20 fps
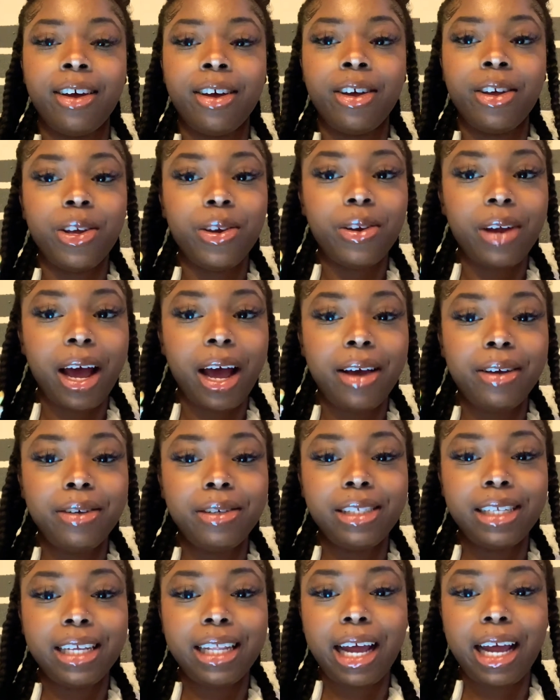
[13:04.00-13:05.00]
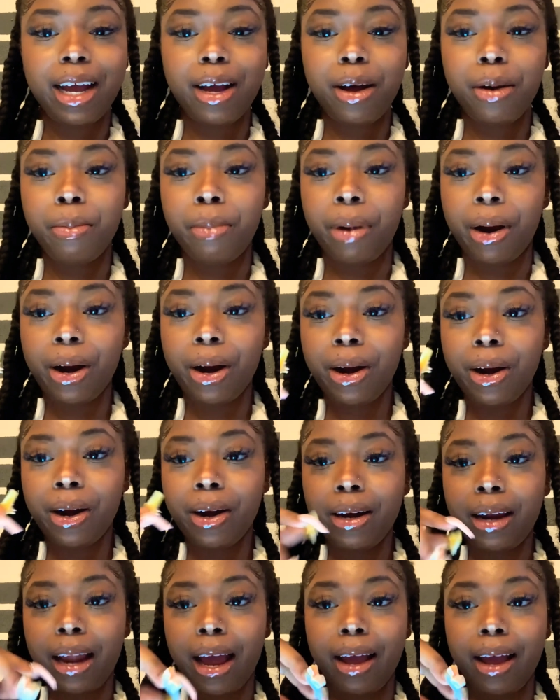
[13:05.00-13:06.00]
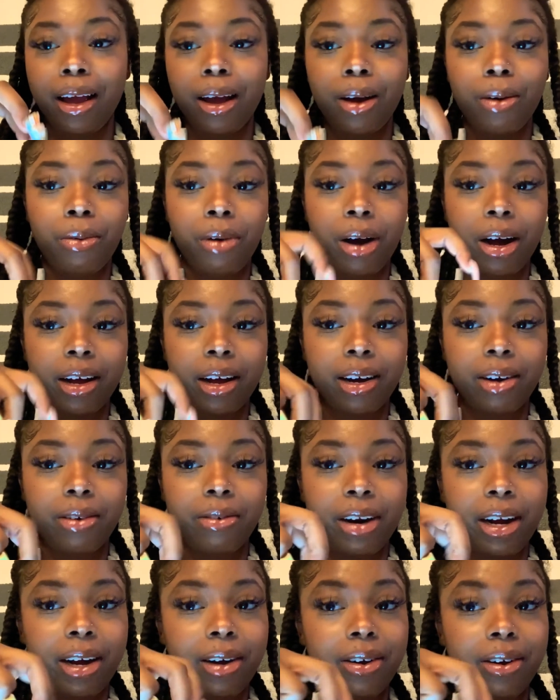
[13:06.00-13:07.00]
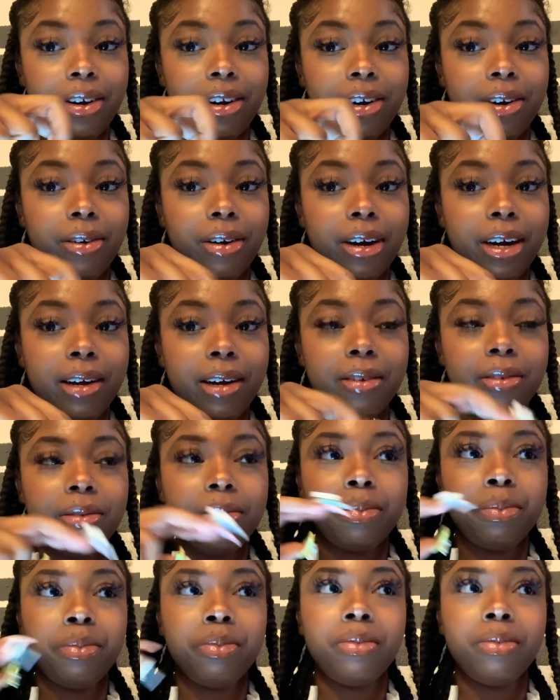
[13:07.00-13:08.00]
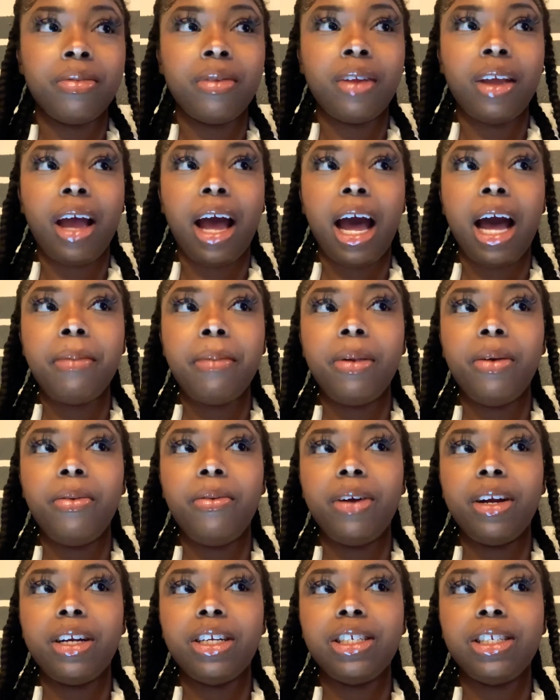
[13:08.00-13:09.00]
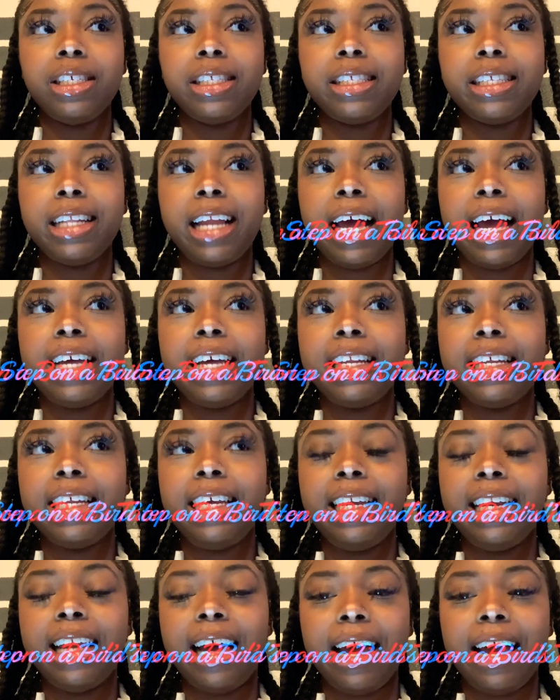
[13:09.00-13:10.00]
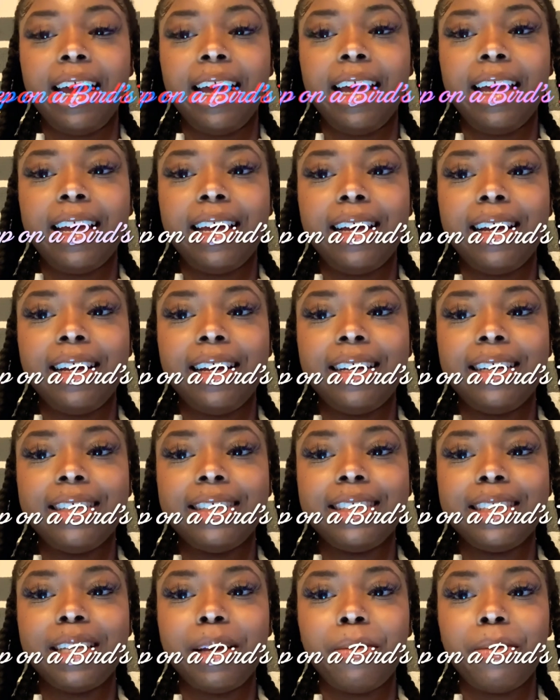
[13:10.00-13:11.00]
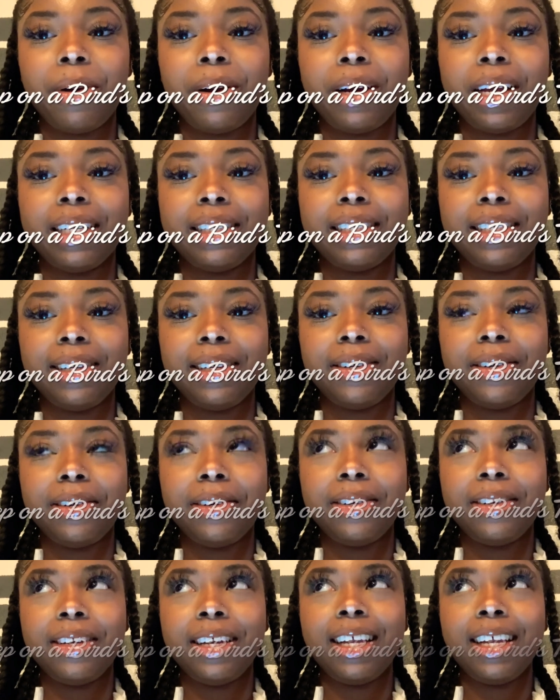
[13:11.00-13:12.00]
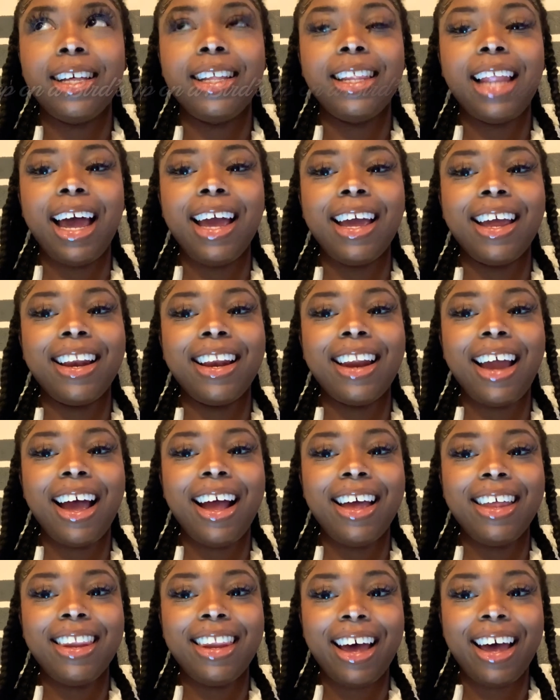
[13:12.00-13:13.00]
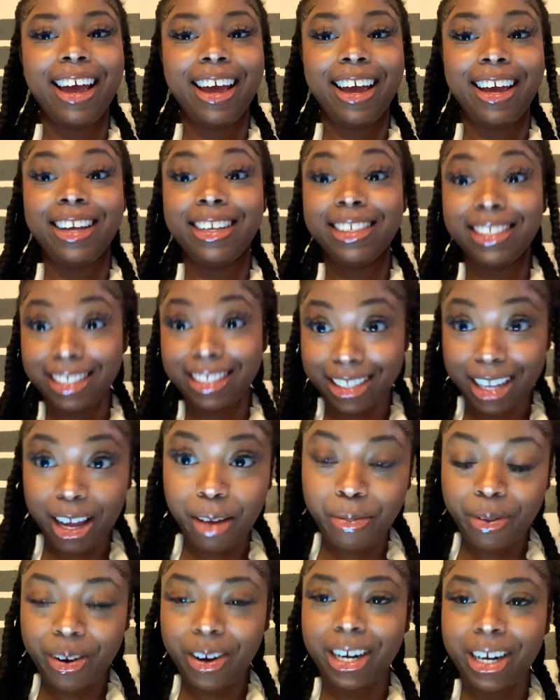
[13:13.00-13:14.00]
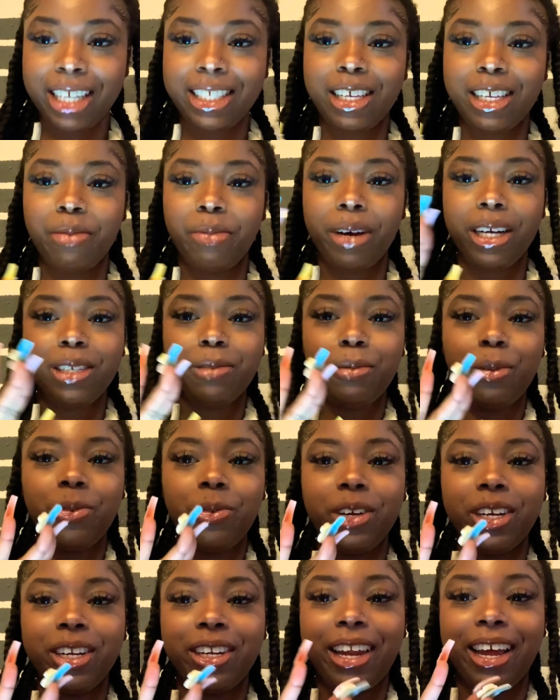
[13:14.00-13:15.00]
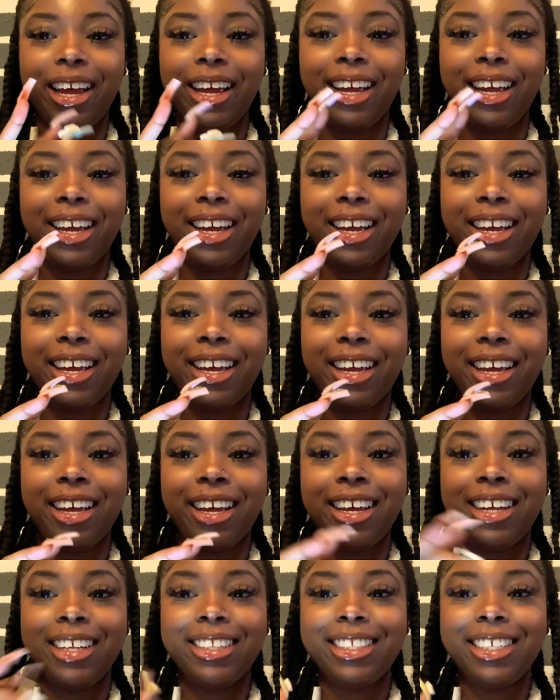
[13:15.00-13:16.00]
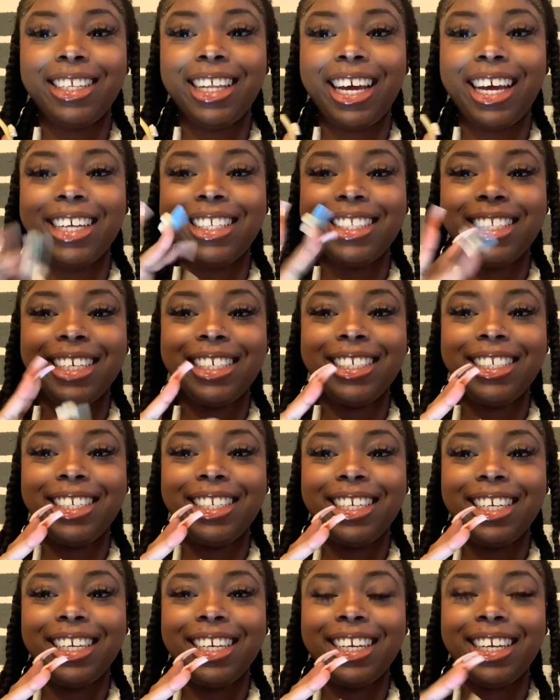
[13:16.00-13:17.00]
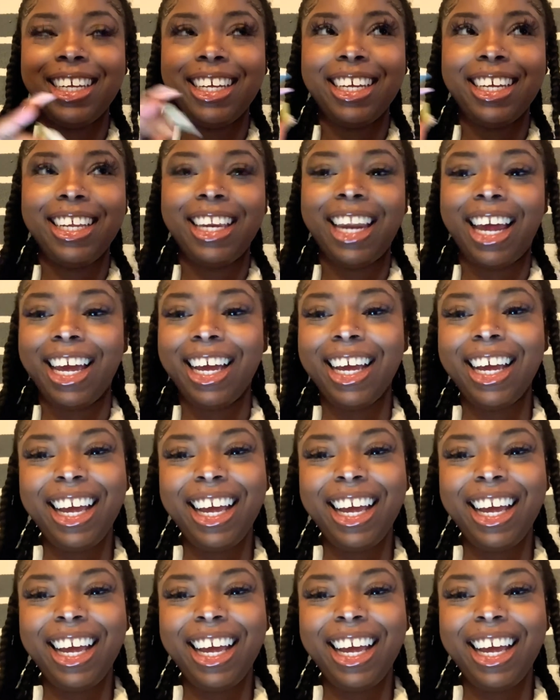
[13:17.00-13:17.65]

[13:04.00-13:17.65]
you know how you see like a bird like walking around on the ground? I be want to just lightly like step on their tail. Like, not like stepping on their tail, I just want to like, to like touch it. Like,